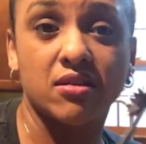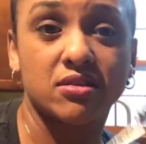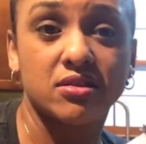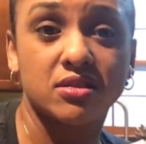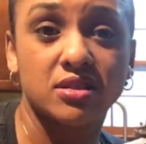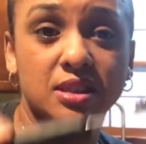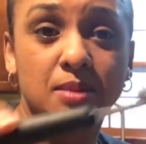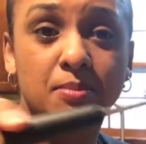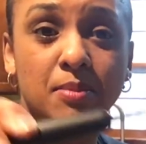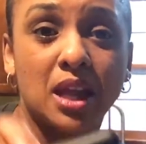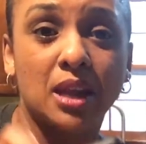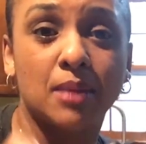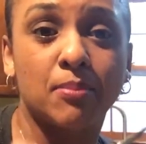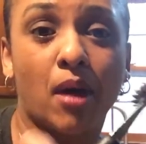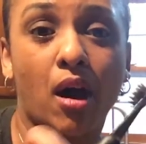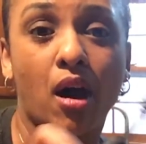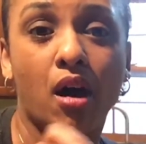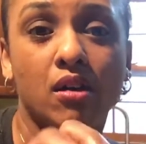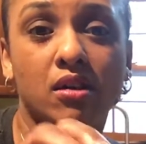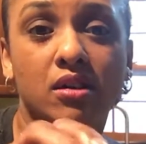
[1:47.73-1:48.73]
It's the melon
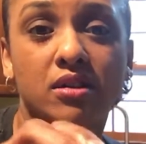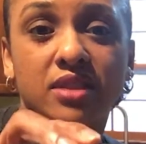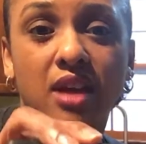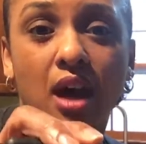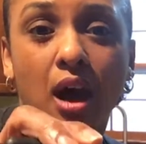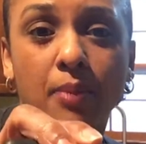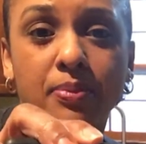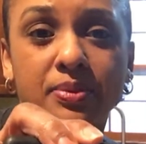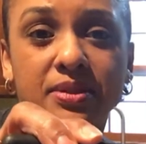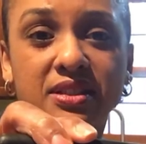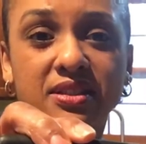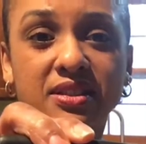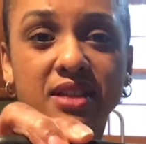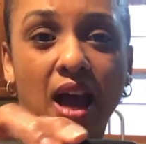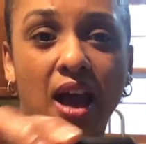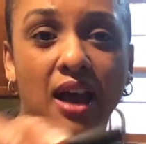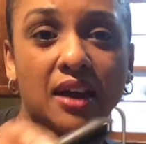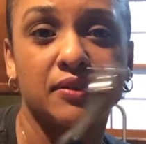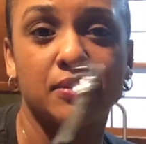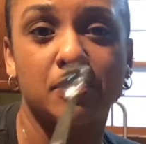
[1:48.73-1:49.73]
ball, the opposite
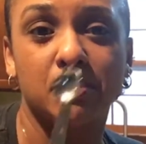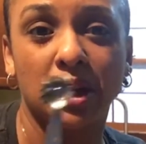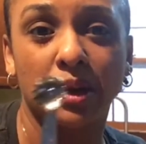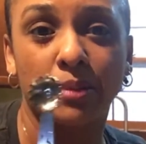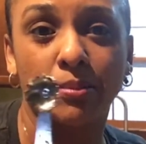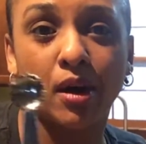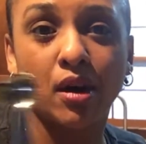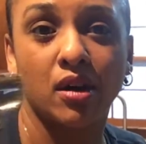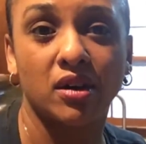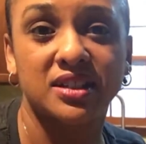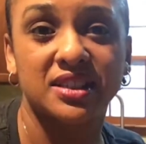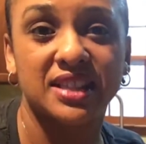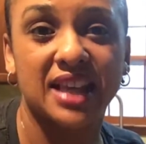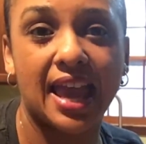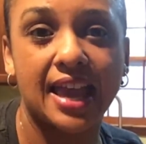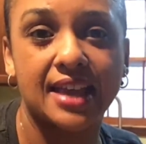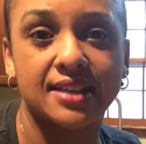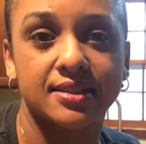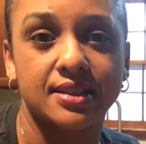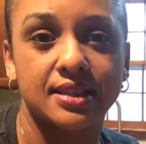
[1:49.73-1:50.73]
side of the melon ball, because it
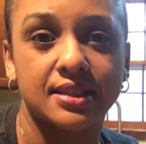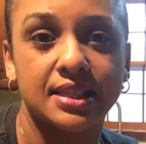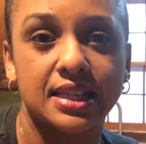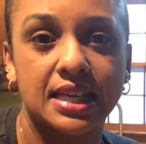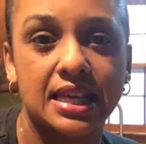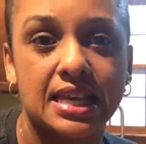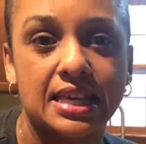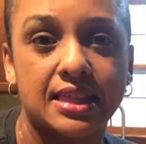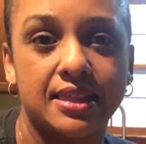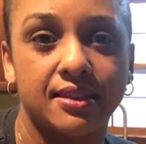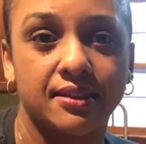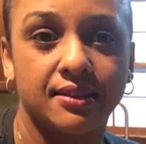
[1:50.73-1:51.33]
has the teeth.